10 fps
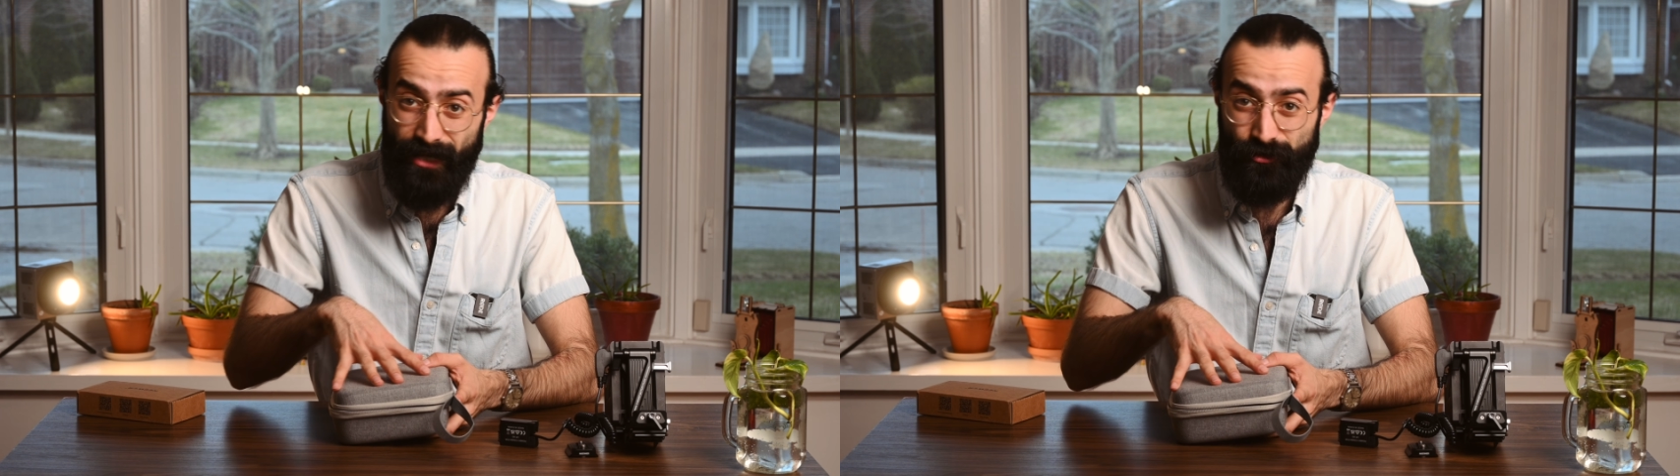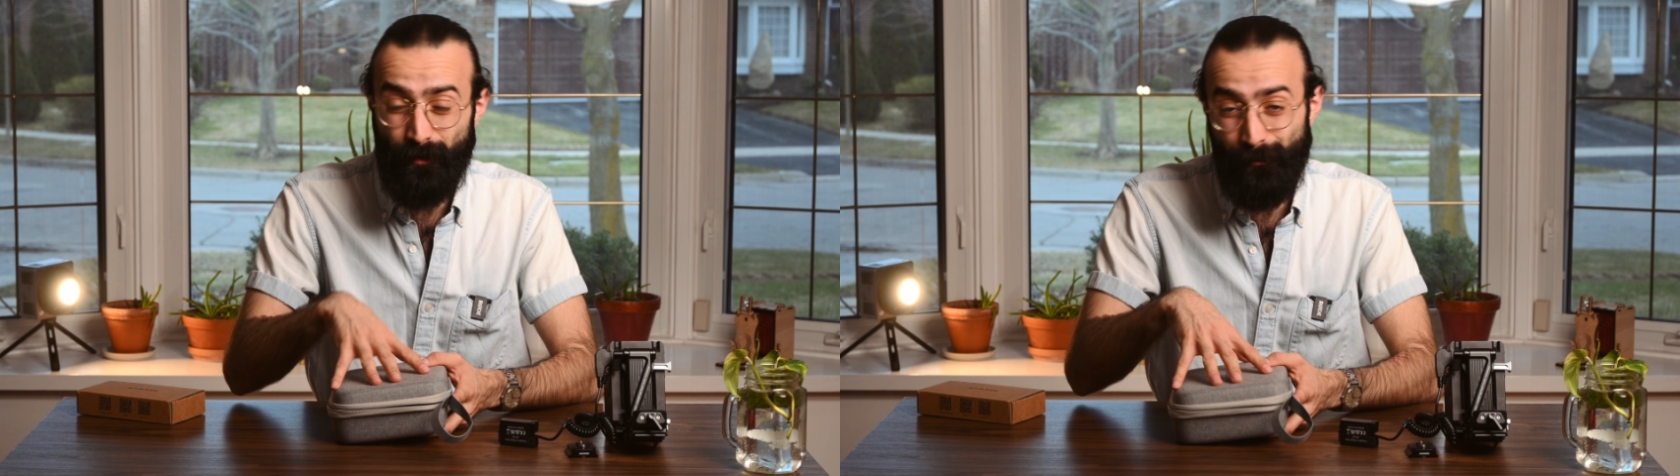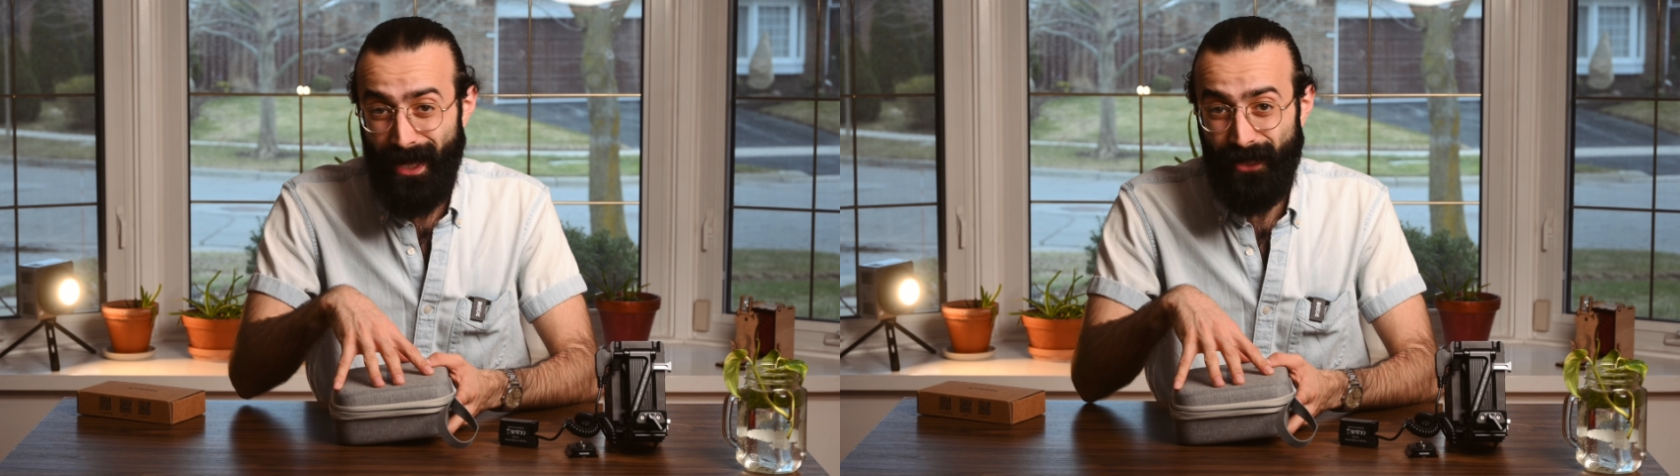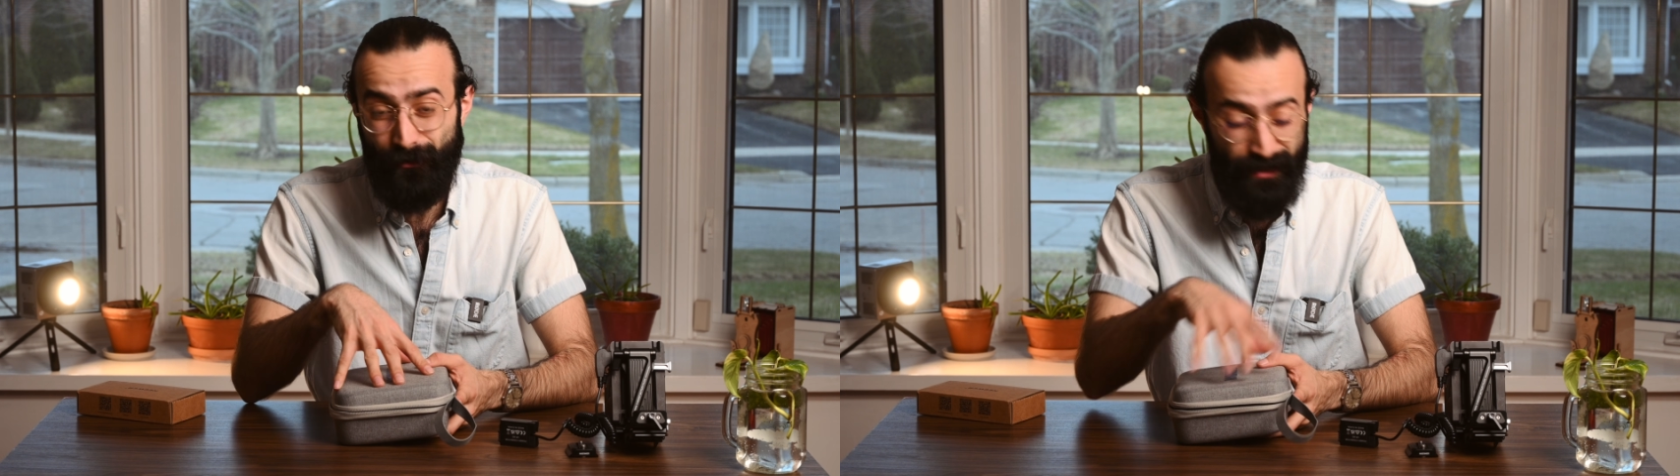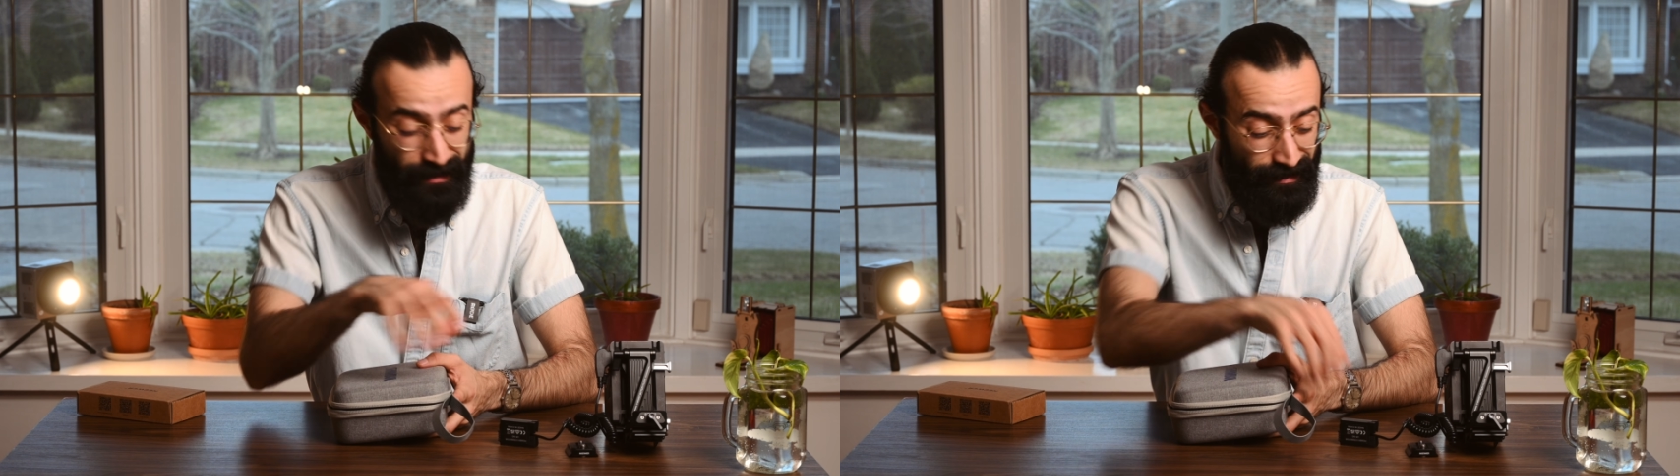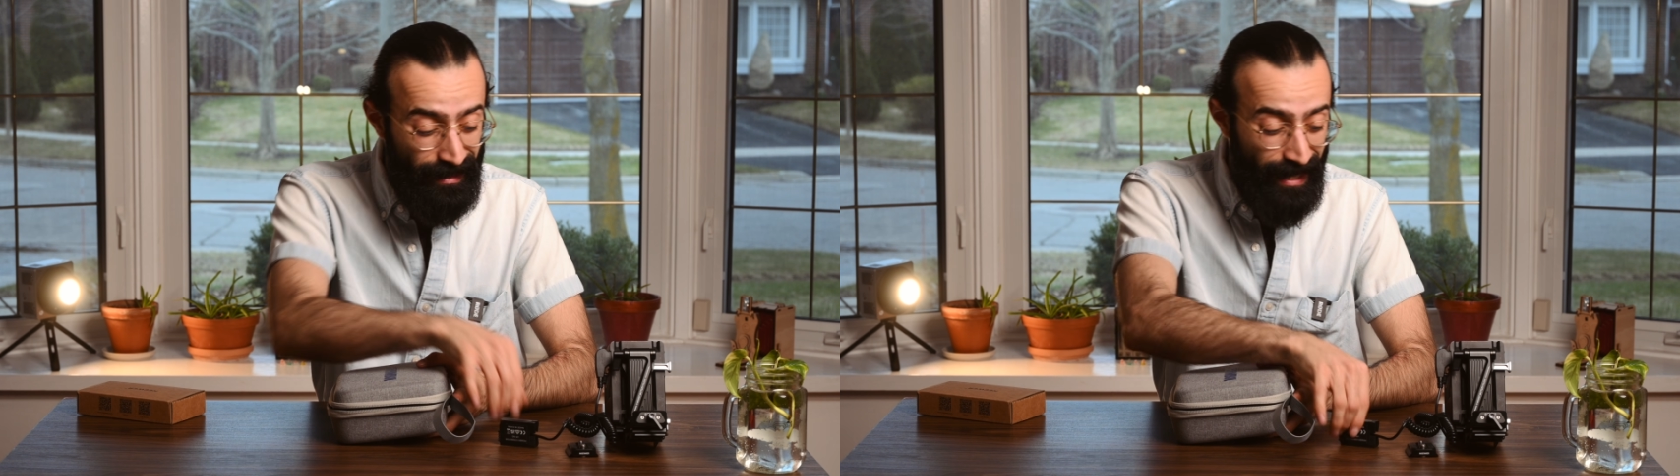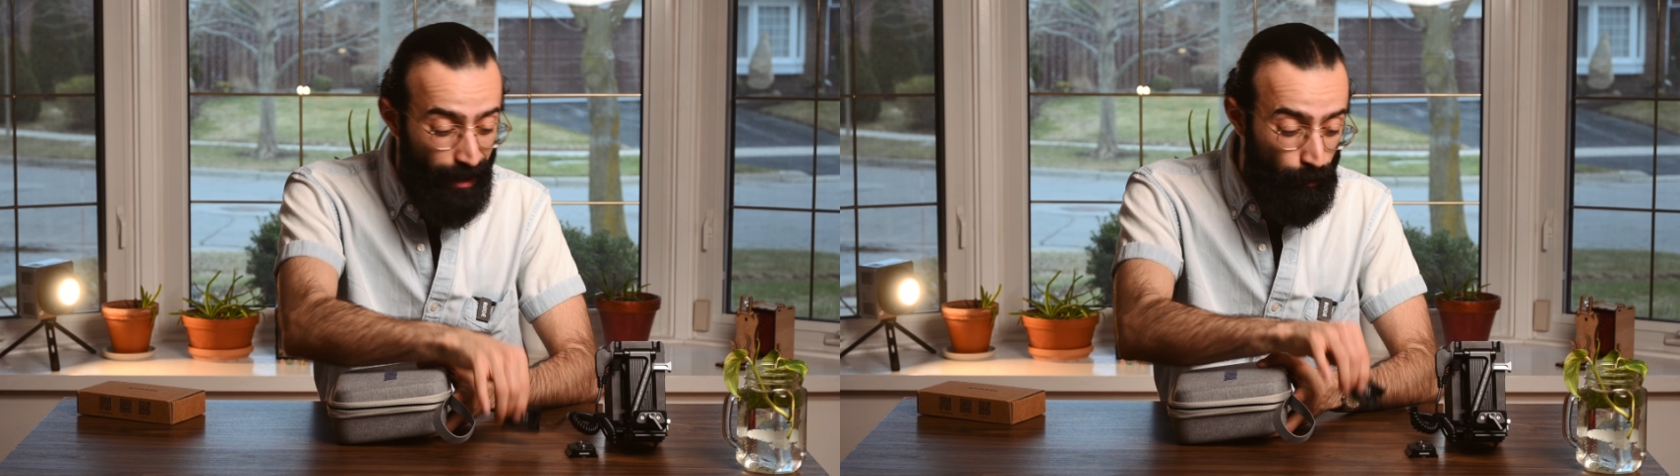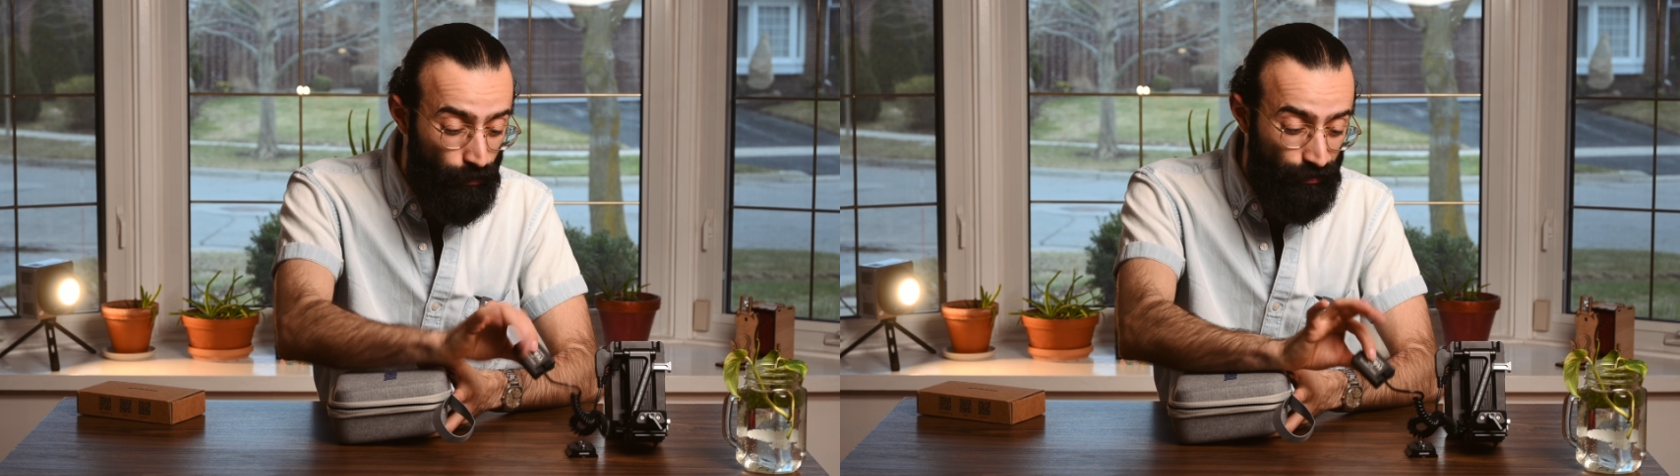extra batteries,
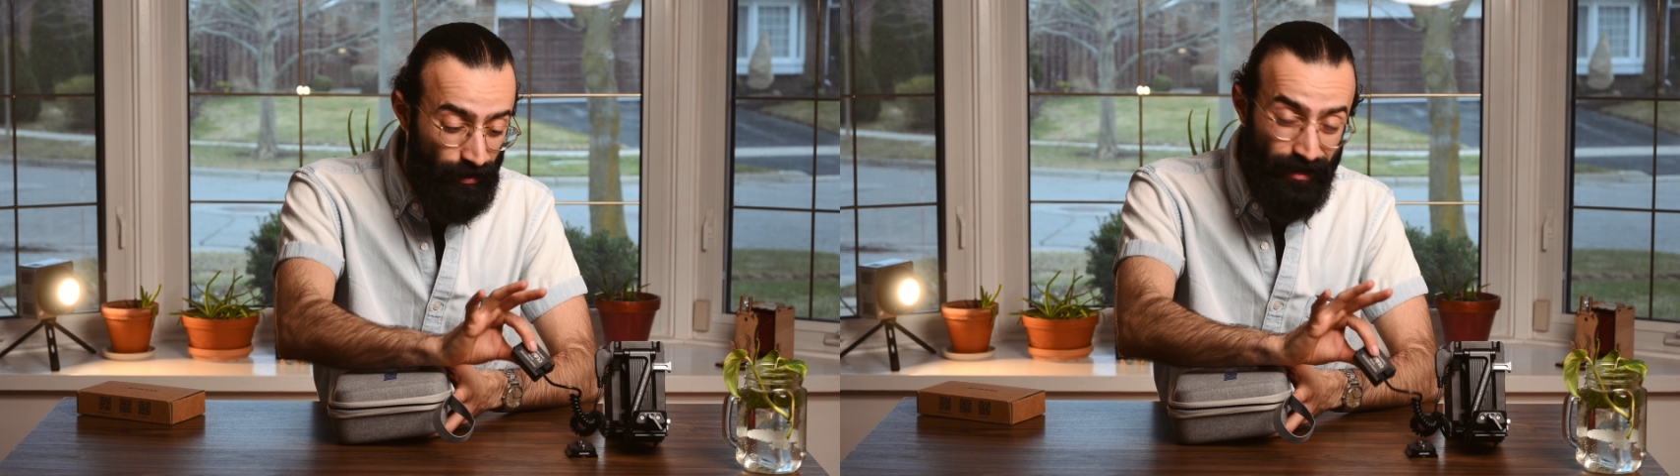cables,